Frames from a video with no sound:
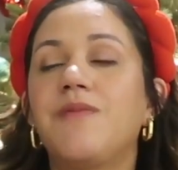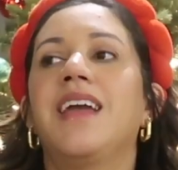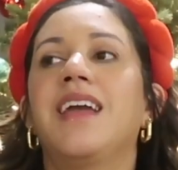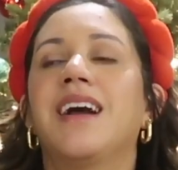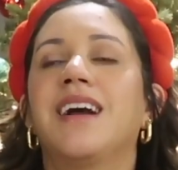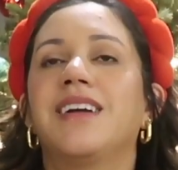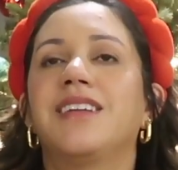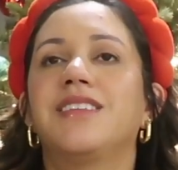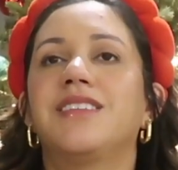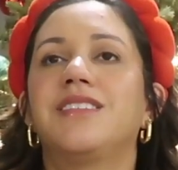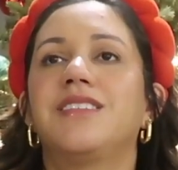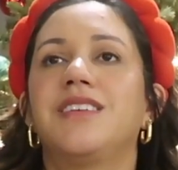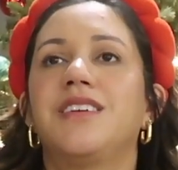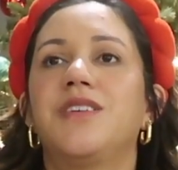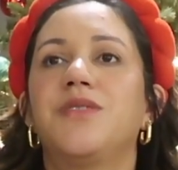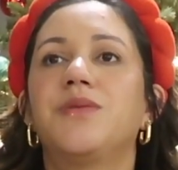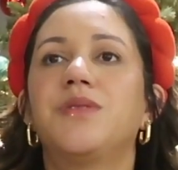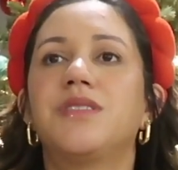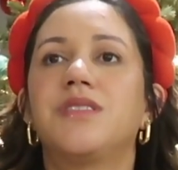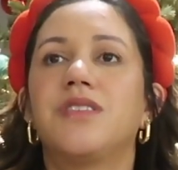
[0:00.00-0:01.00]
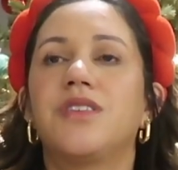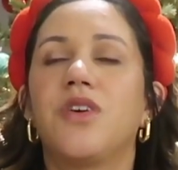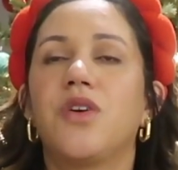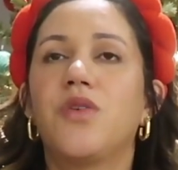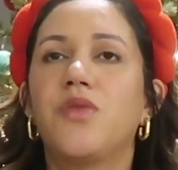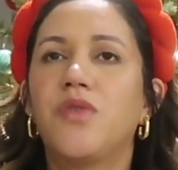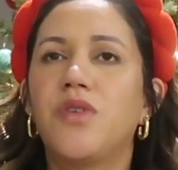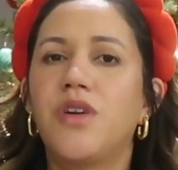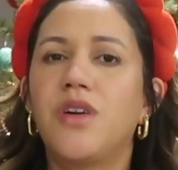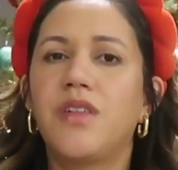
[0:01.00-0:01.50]
and it was an
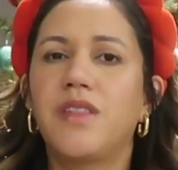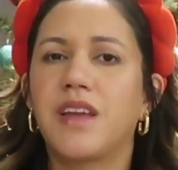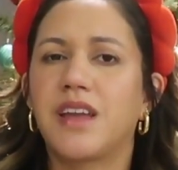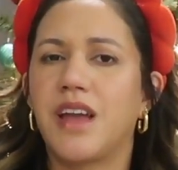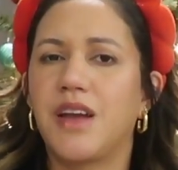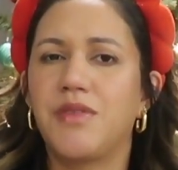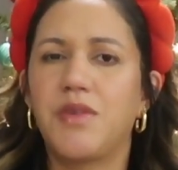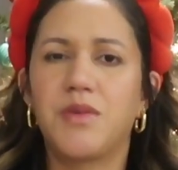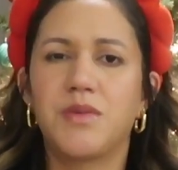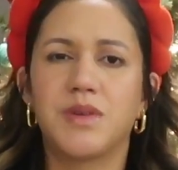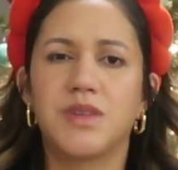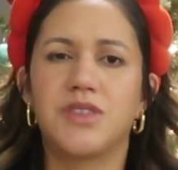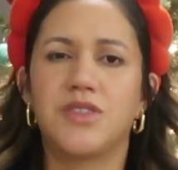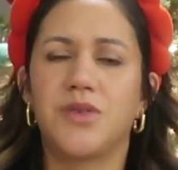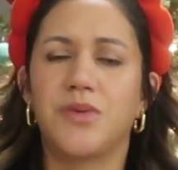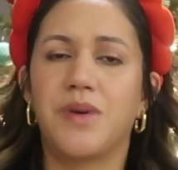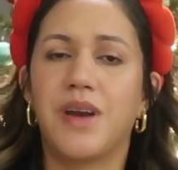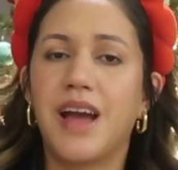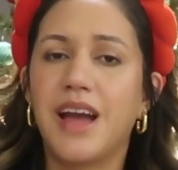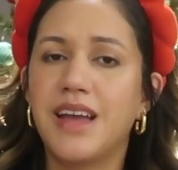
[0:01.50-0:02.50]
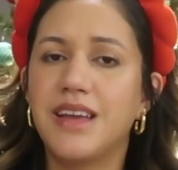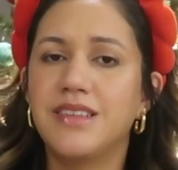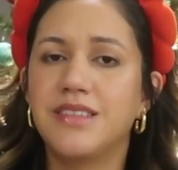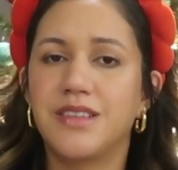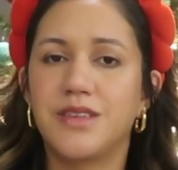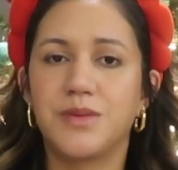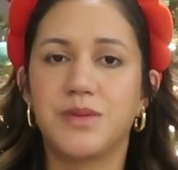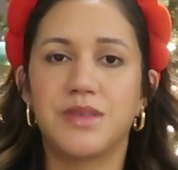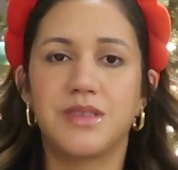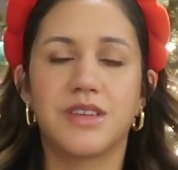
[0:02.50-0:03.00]
overall, like everyone was so nice.
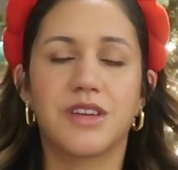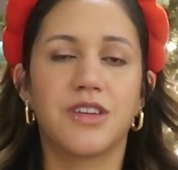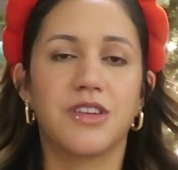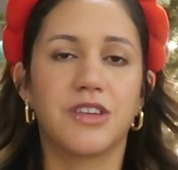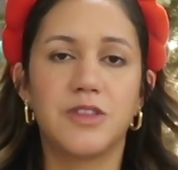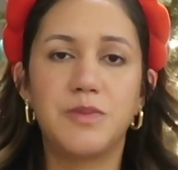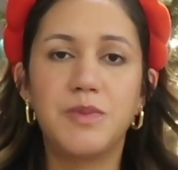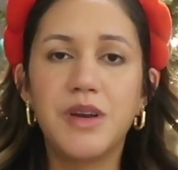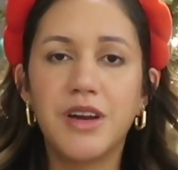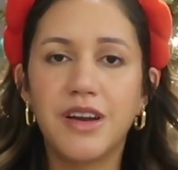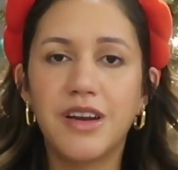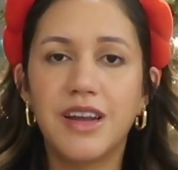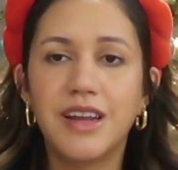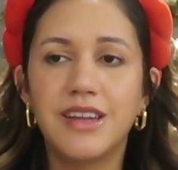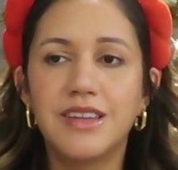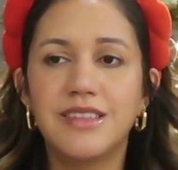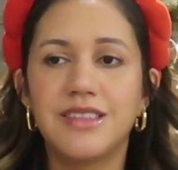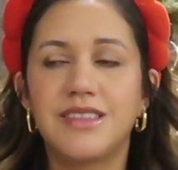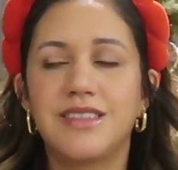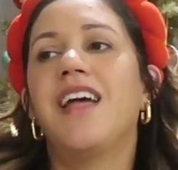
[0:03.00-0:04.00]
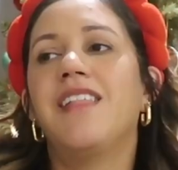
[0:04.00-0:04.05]
It was a good experience.